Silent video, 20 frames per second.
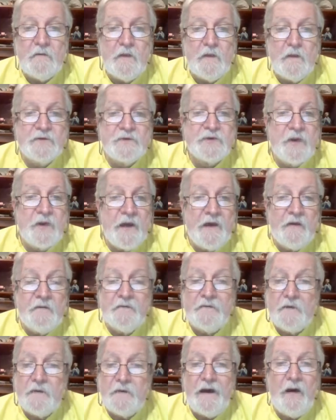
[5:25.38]
a
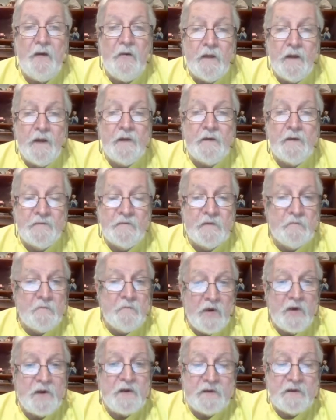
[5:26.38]
draft outline of a
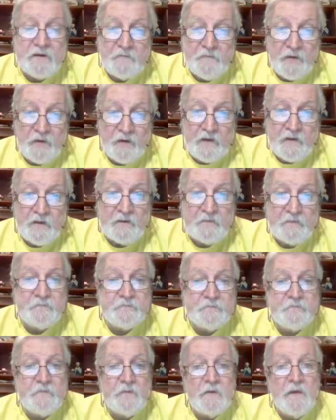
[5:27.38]
marketing plan
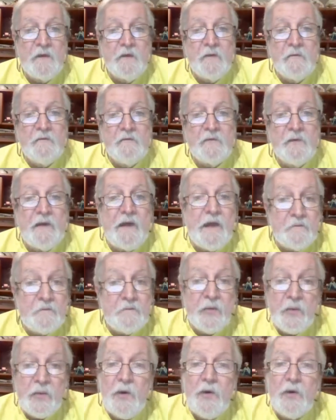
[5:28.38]
for a
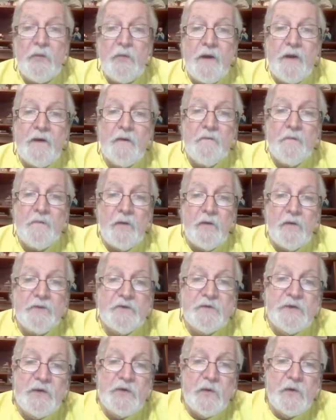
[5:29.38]
program or a
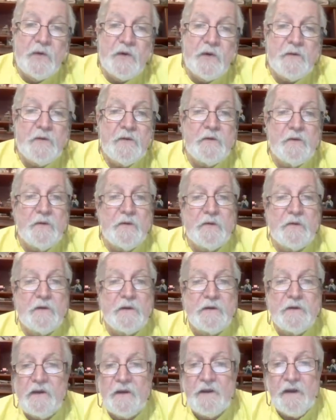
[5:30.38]
tour or
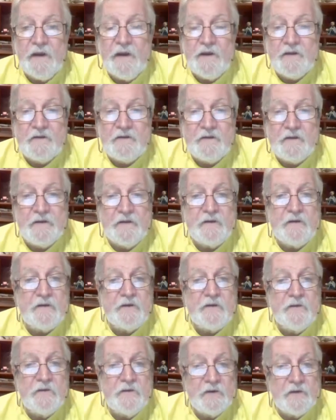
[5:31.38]
a class that
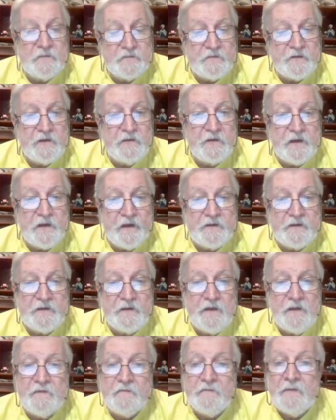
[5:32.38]
you would like to
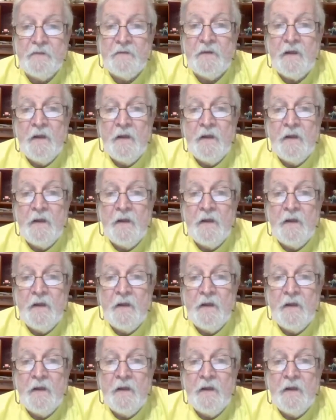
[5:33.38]
give.